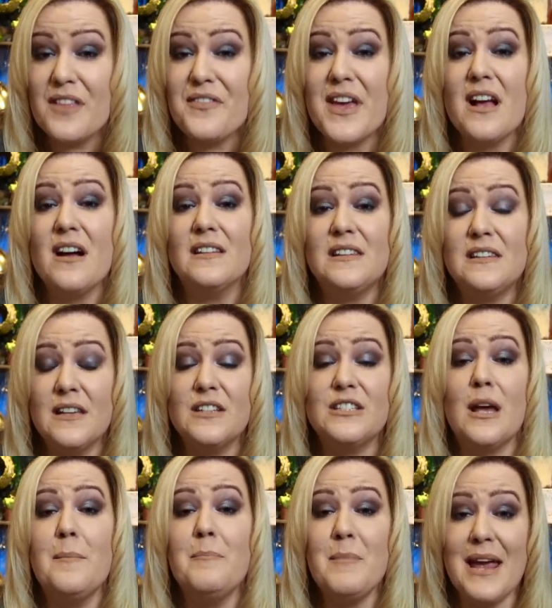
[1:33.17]
They are such
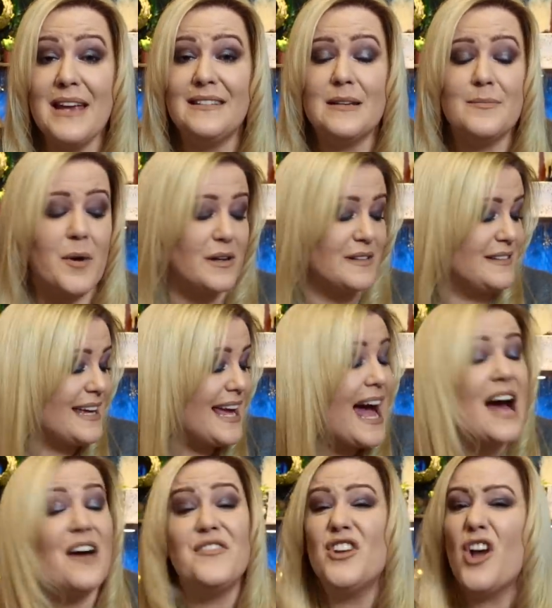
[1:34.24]
amazing boxes. I
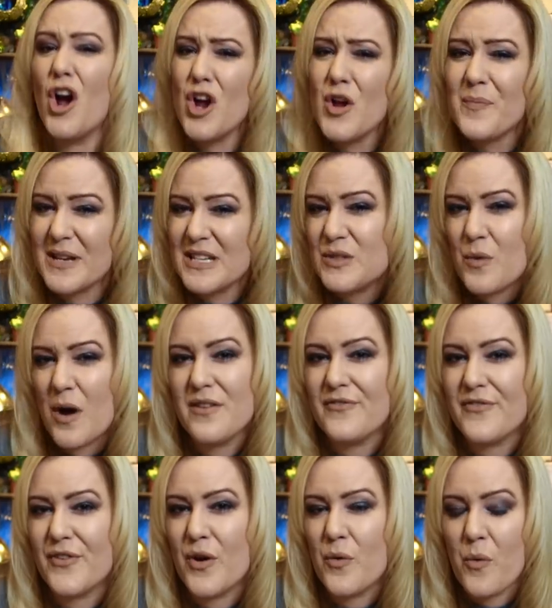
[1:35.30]
haven't opened one
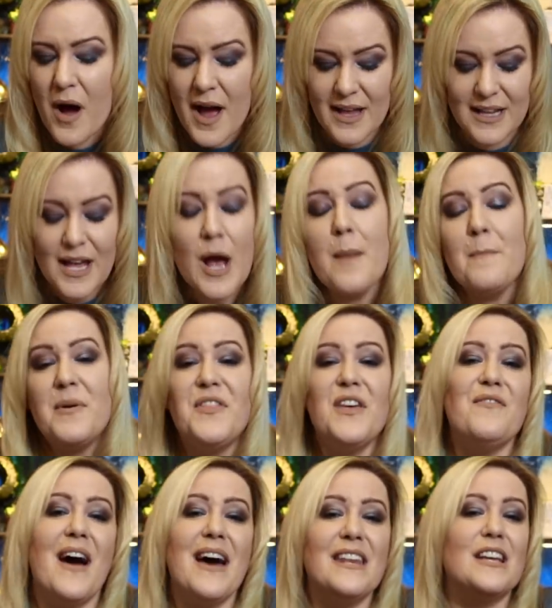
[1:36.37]
for a while, but
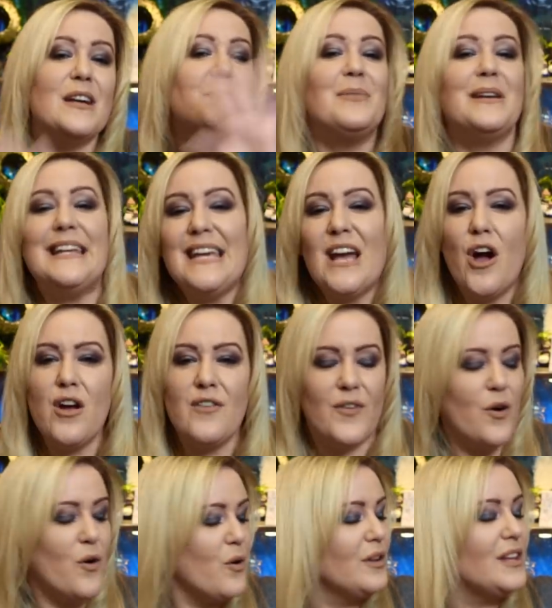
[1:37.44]
they've had a complete
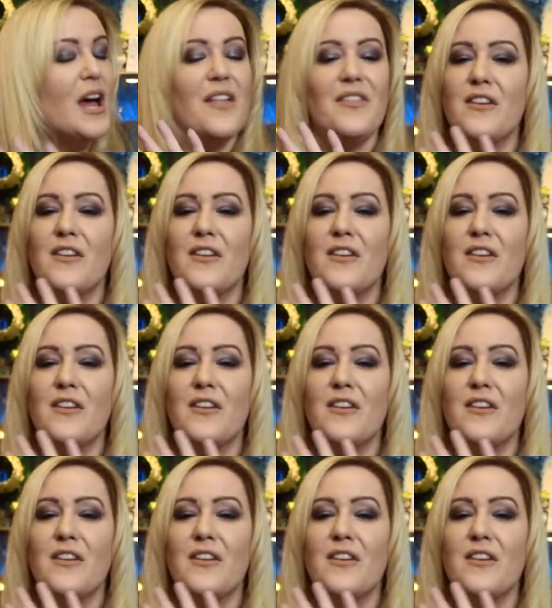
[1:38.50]
overhaul.